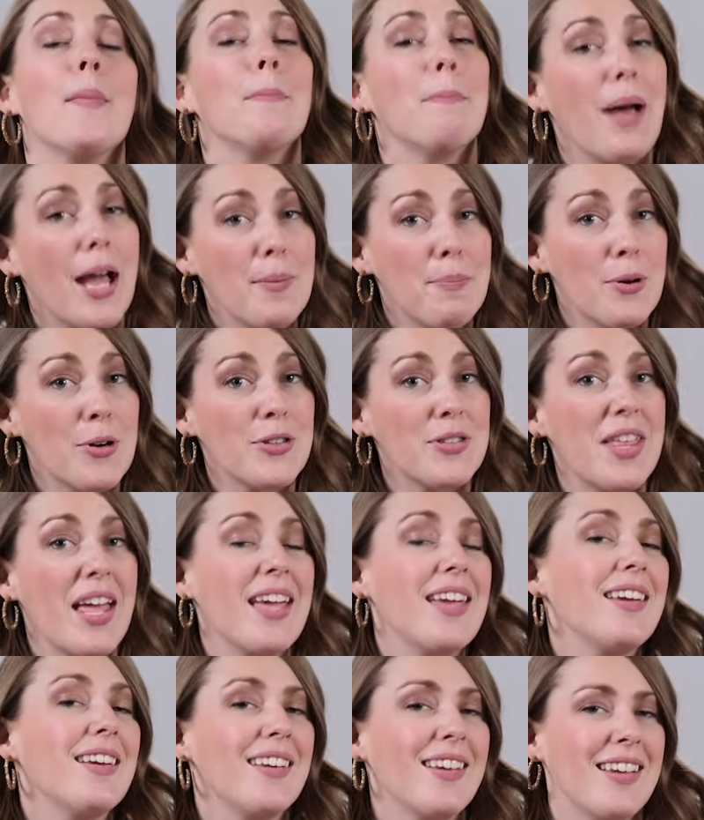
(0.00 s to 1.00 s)
My
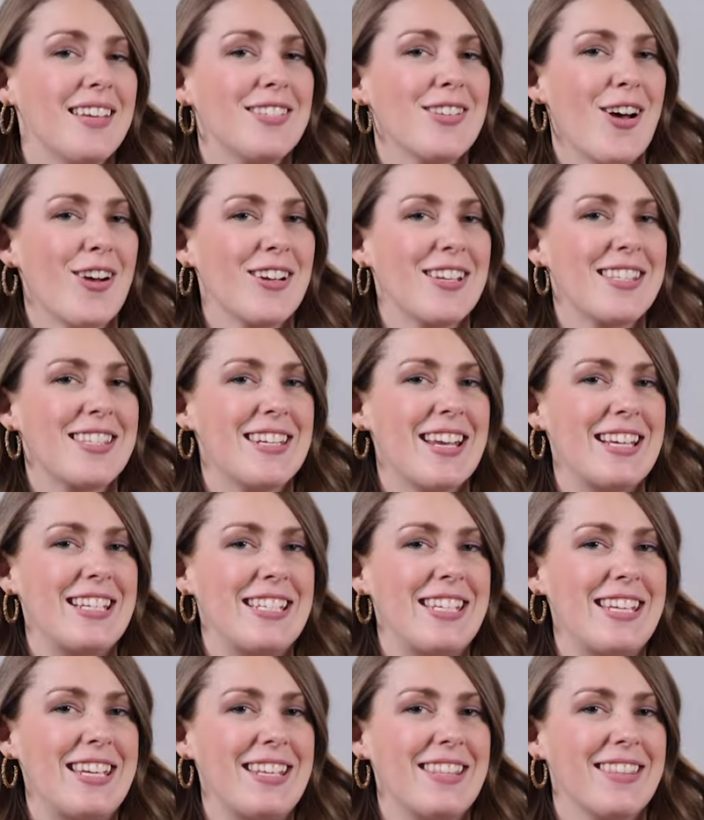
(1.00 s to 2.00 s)
birthday is August
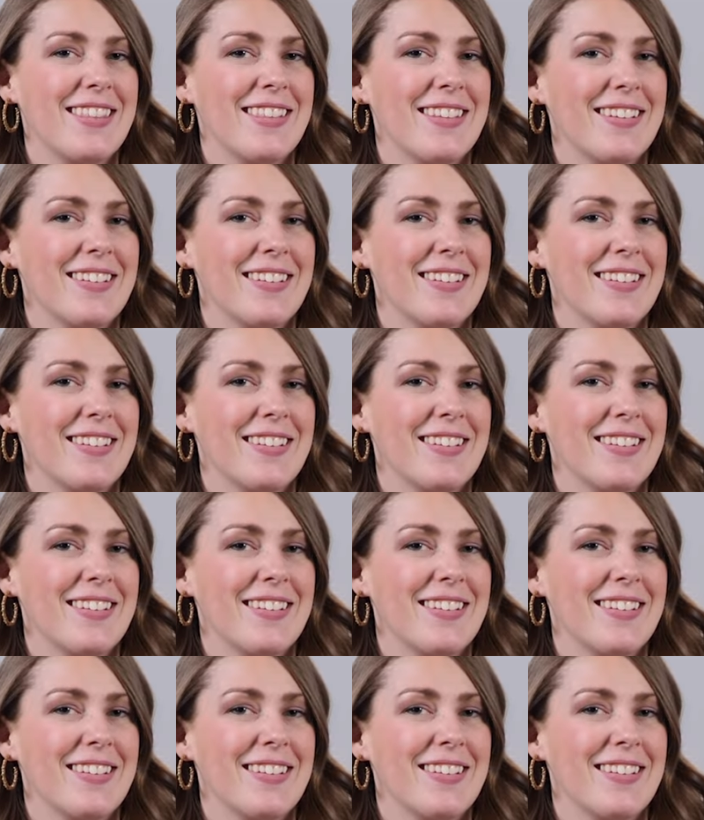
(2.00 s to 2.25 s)
nineteenth.